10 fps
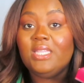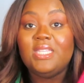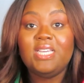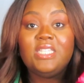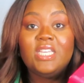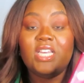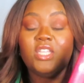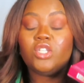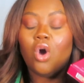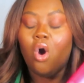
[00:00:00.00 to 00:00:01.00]
This
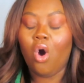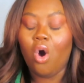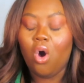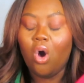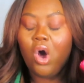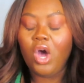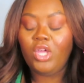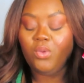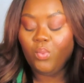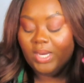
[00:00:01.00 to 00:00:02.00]
is all,
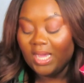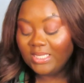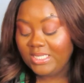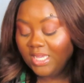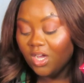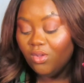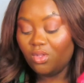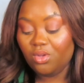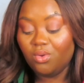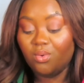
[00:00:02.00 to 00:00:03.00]
when I tell
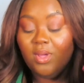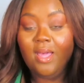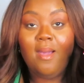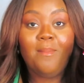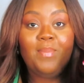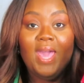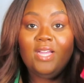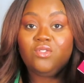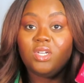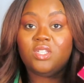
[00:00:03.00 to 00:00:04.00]
you,
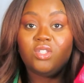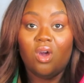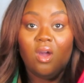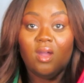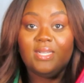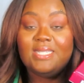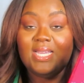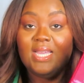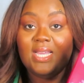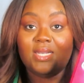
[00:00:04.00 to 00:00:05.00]
Patrick Star
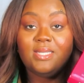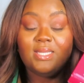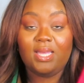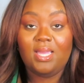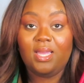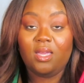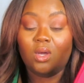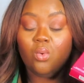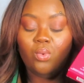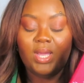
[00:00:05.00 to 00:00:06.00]
did his thing
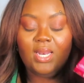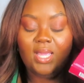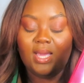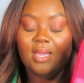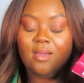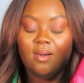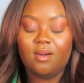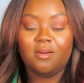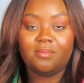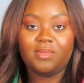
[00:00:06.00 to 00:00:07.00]
when it
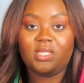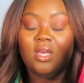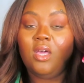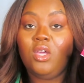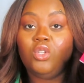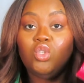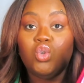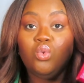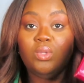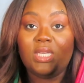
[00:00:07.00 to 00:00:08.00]
comes
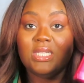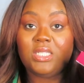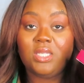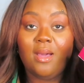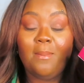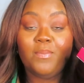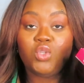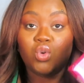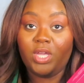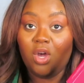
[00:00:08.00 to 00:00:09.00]
to this
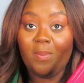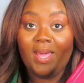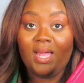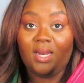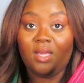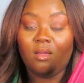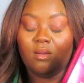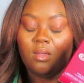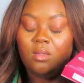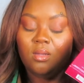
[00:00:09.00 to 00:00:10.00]
trio palette.
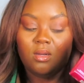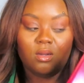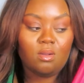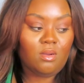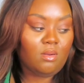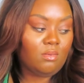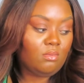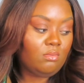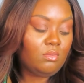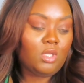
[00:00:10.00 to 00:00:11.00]
Girl,
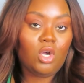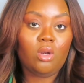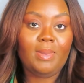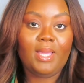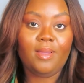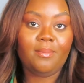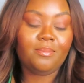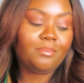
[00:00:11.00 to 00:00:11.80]
go to bed.